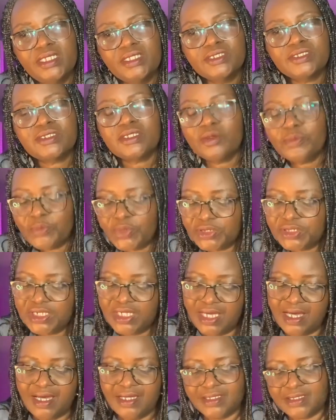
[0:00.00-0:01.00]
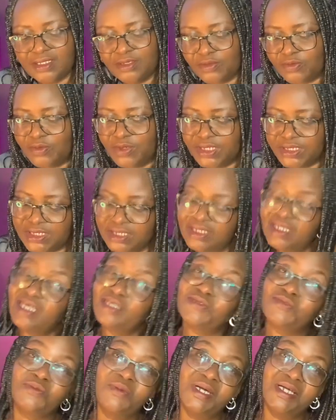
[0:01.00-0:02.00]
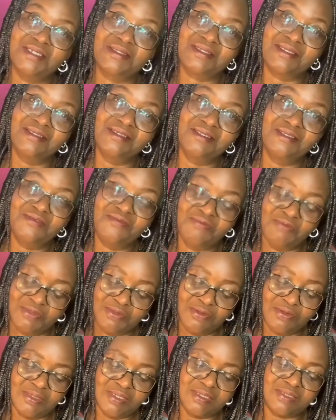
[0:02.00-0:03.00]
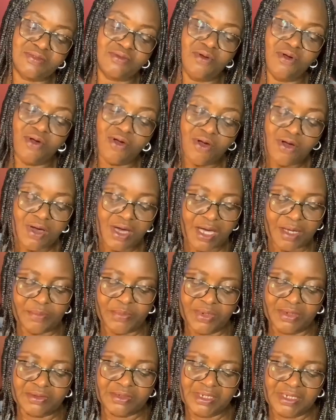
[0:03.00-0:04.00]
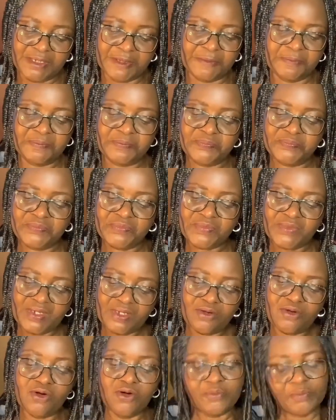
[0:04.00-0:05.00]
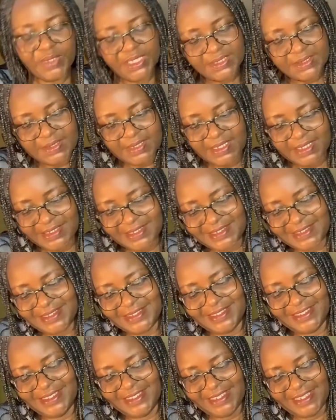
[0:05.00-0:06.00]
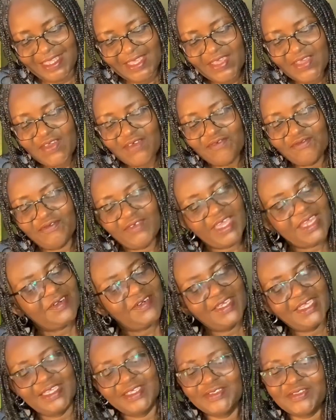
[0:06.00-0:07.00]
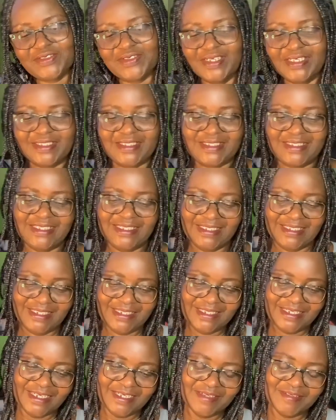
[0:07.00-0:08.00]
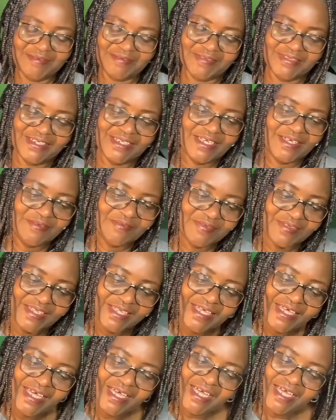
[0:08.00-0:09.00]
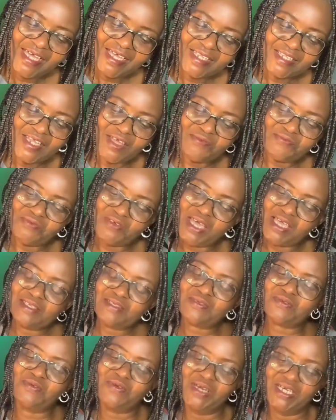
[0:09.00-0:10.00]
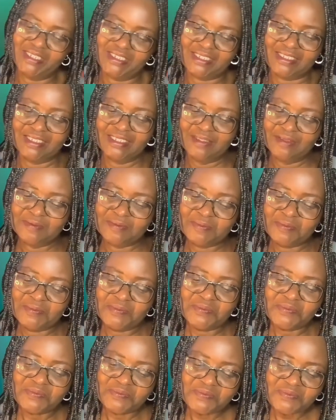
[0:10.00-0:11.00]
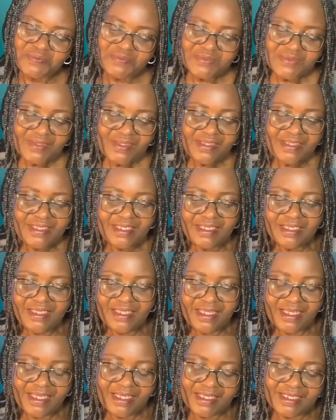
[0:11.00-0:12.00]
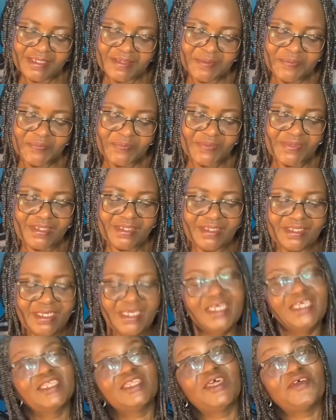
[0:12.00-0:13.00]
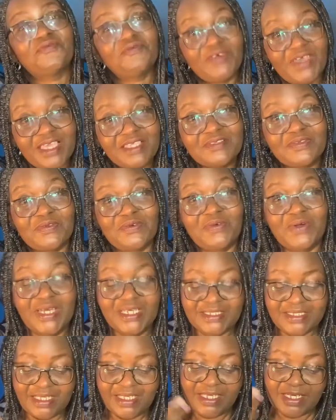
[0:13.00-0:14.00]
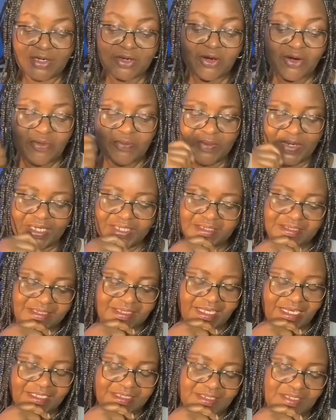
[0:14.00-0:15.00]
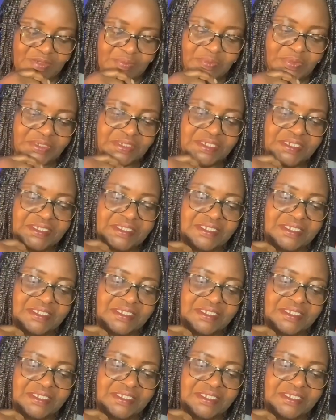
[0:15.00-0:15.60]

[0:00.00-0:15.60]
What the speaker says: Somebody asked a question. That's why I said this video is all about them. Comment section. Very interesting. The first question. The first question, comment that somebody